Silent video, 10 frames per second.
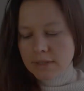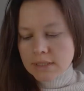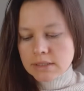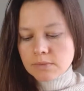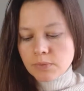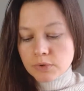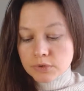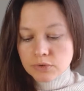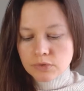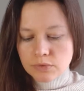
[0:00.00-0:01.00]
the
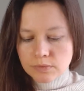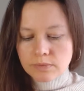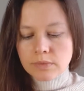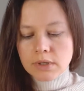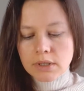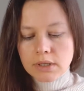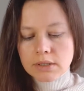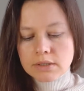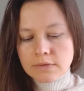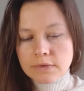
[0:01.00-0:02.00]
Symposium uh,
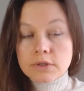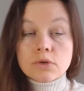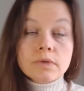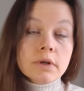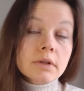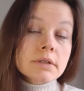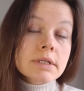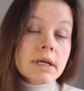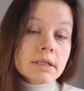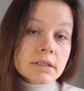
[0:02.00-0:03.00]
is a philosophical
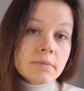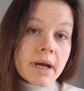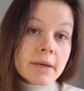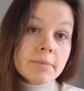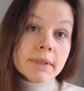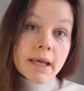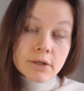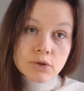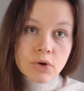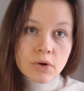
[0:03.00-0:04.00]
text by
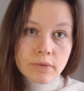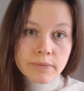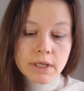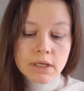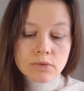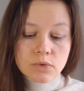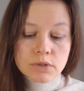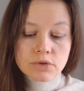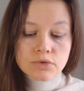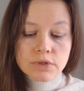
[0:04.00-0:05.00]
Plato. It
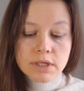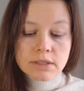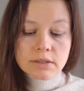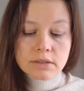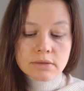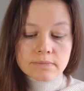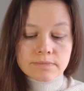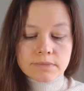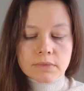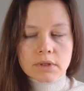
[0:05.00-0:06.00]
was
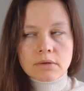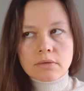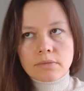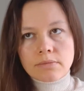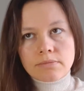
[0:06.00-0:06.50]
written uh,